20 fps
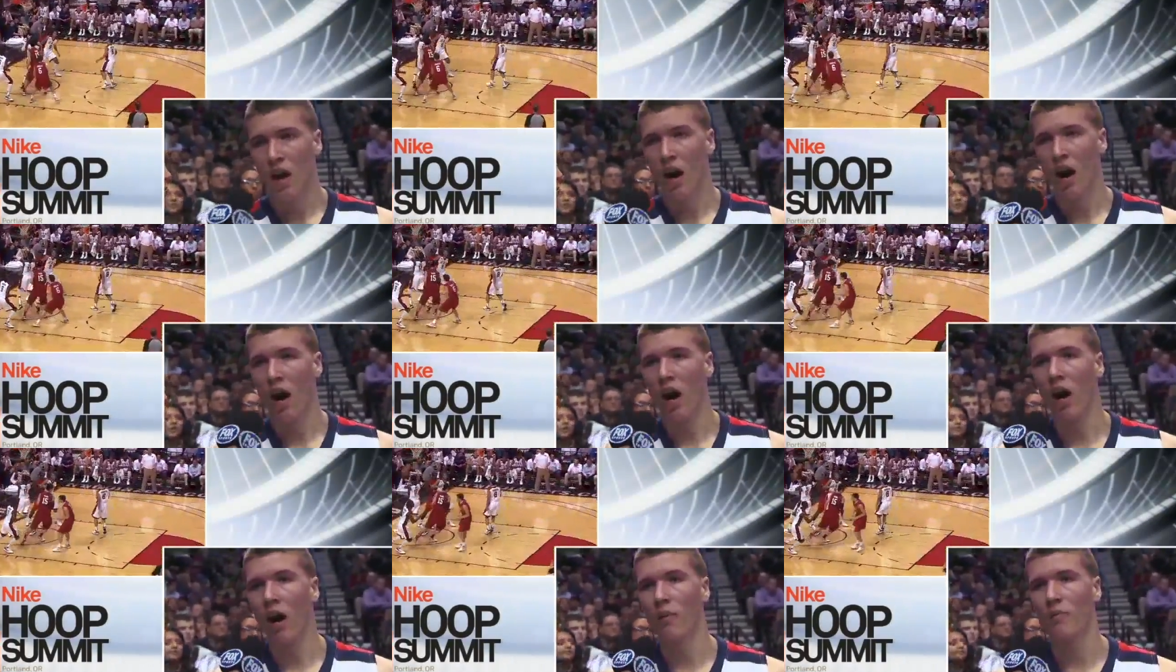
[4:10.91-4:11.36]

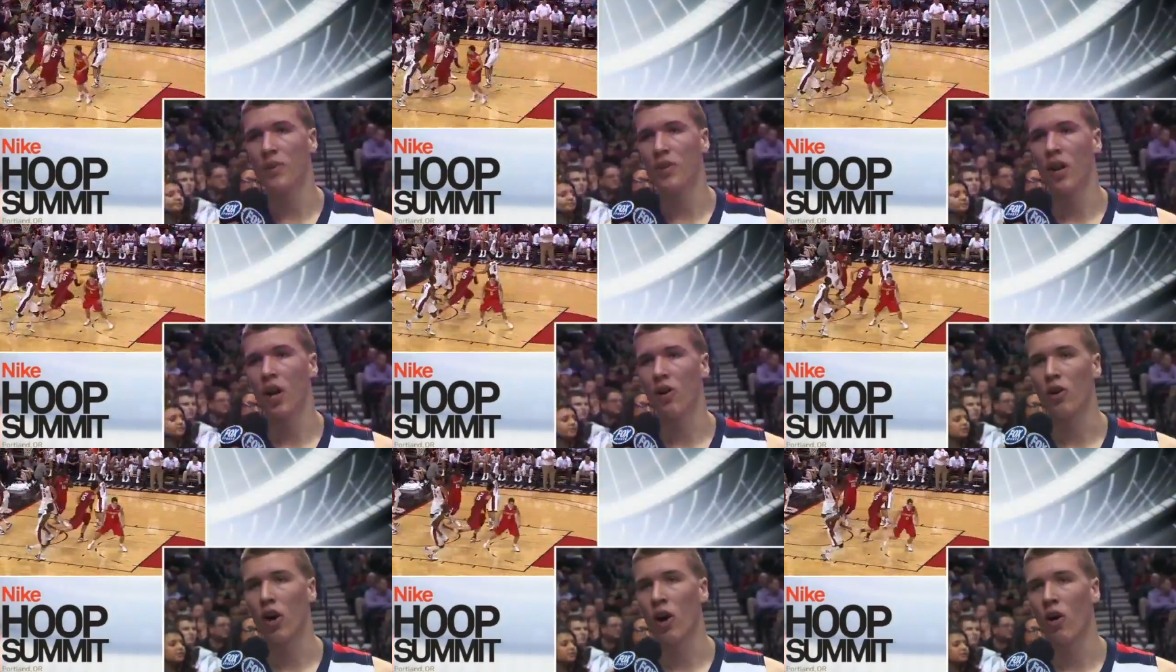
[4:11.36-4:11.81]
Um, you
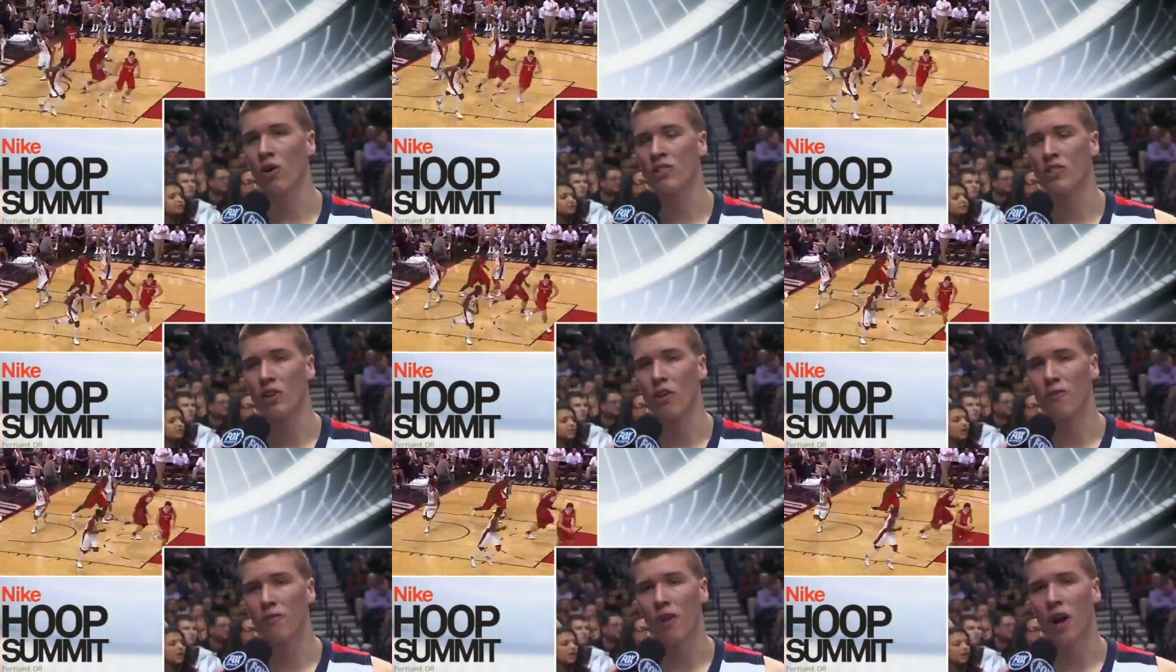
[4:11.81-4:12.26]
know, going
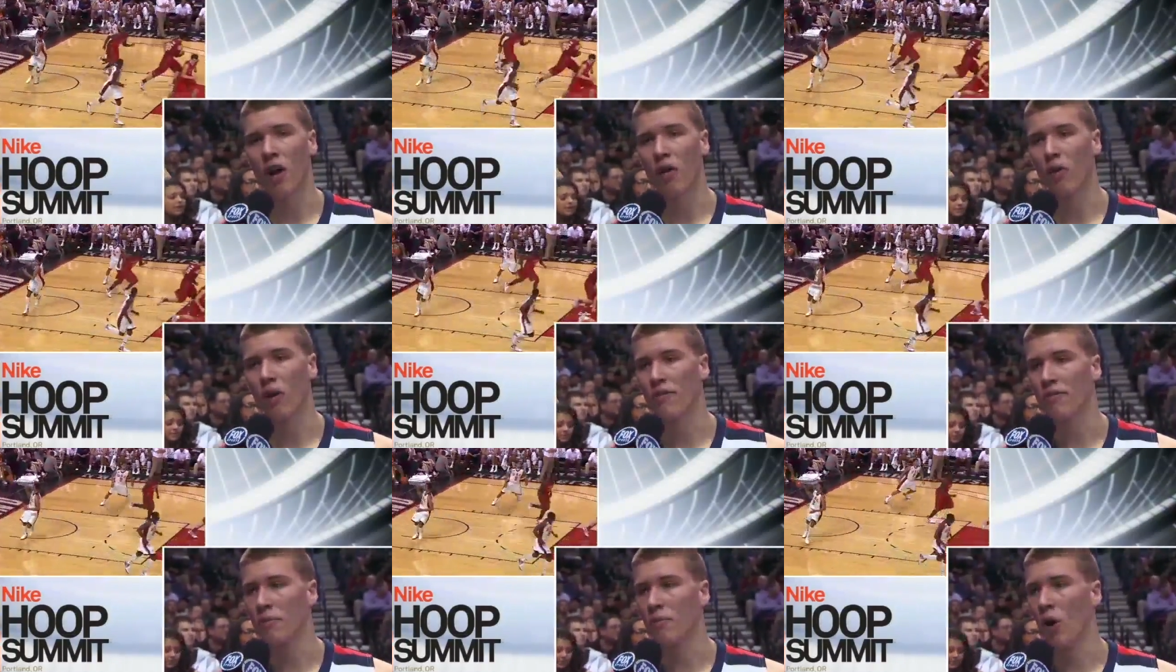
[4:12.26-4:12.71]
so far
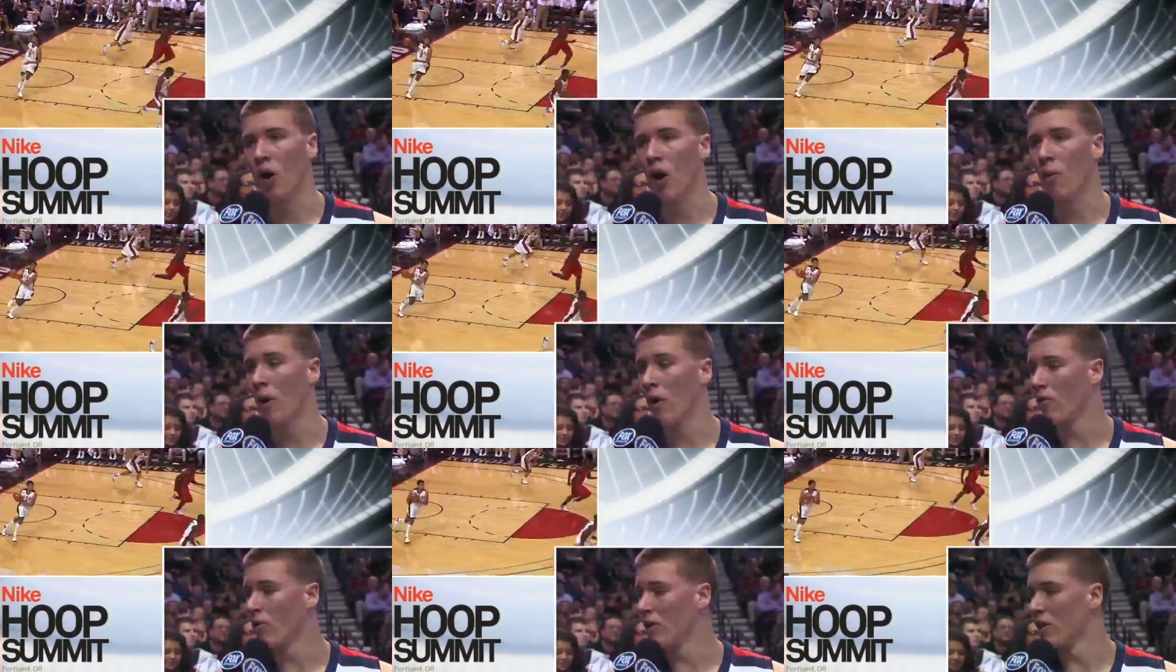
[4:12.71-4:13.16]
away from
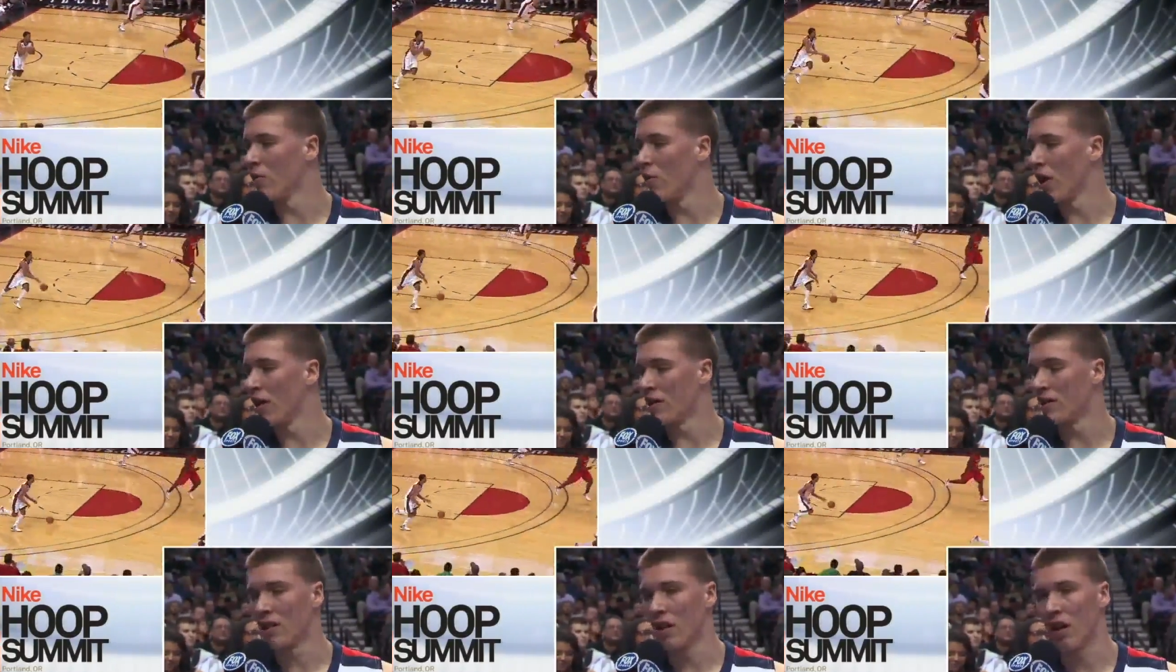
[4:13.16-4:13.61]
home, I really
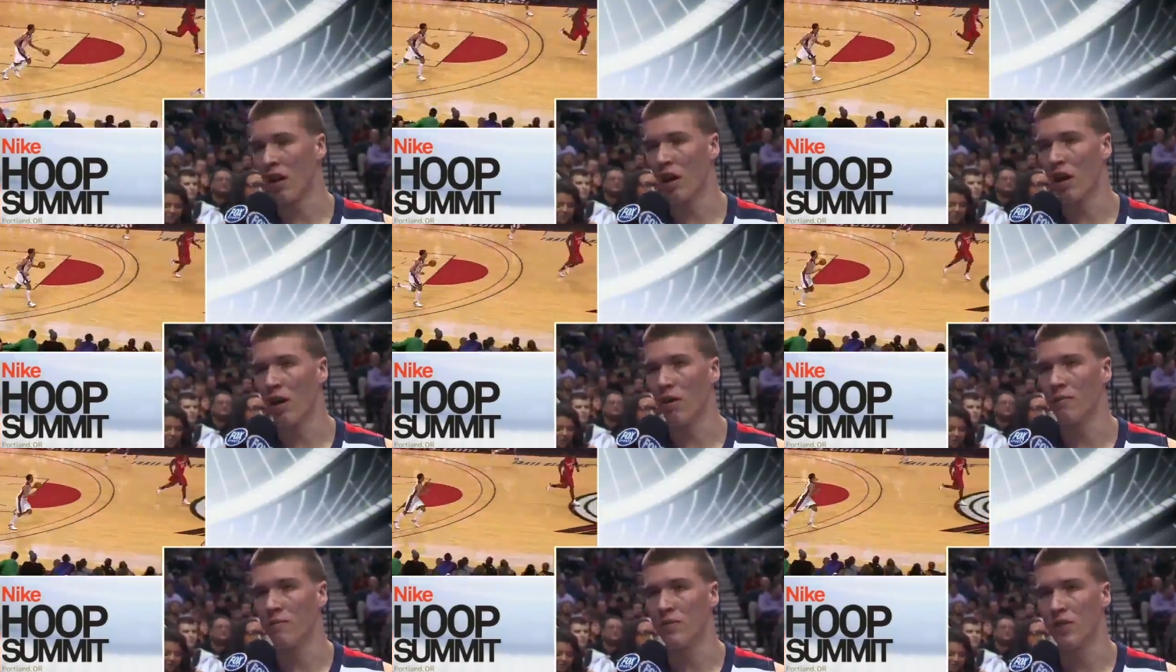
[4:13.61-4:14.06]
wanted to, um,